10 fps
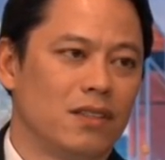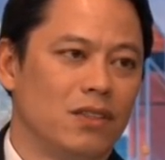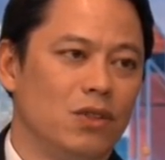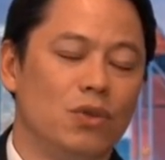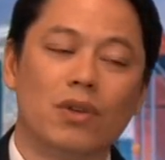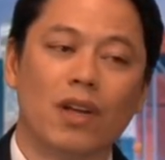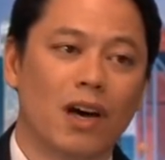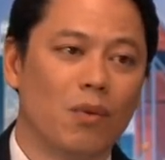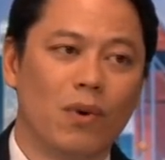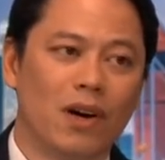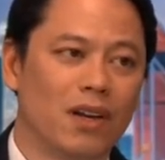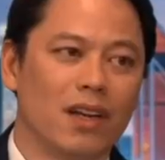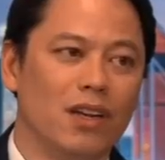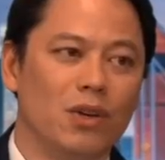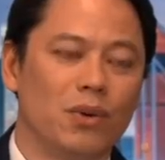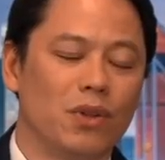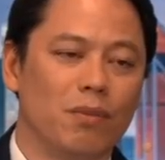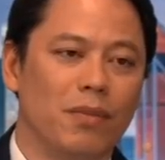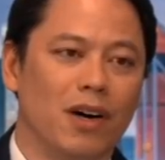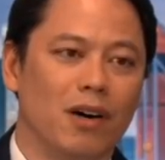You do not want a nuclear
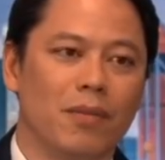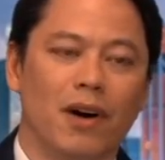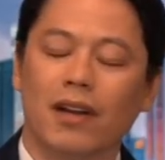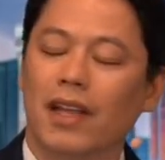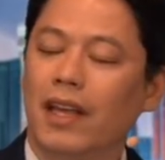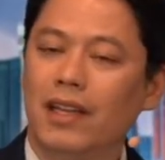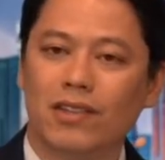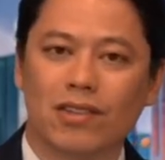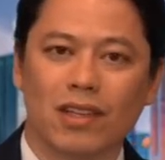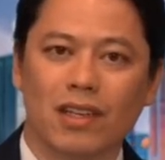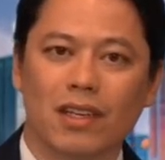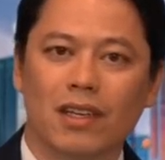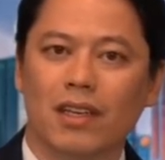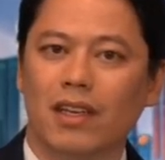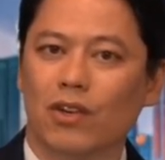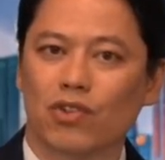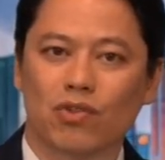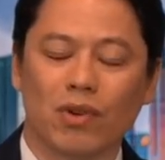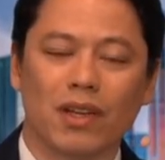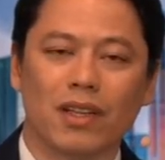bomb on any city in
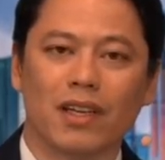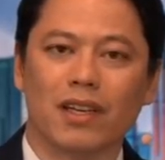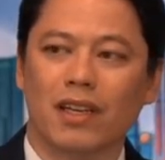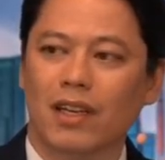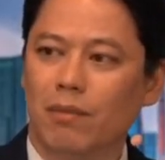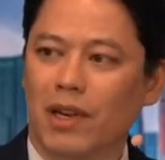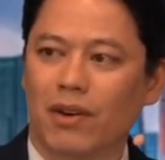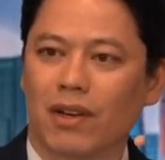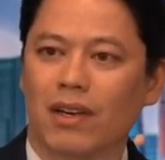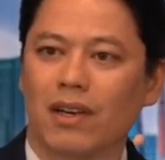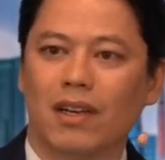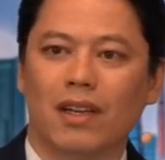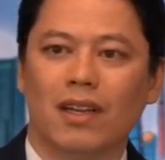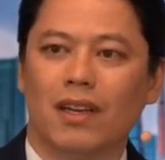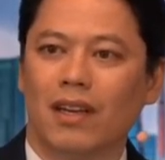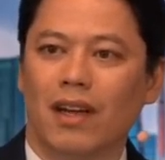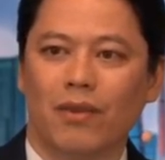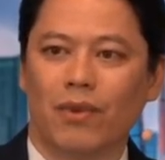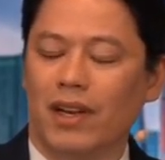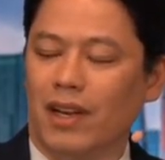Australia, in America,
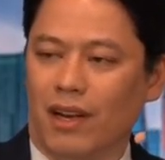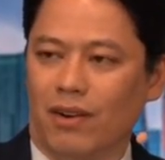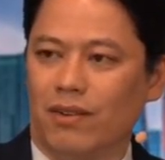not right now.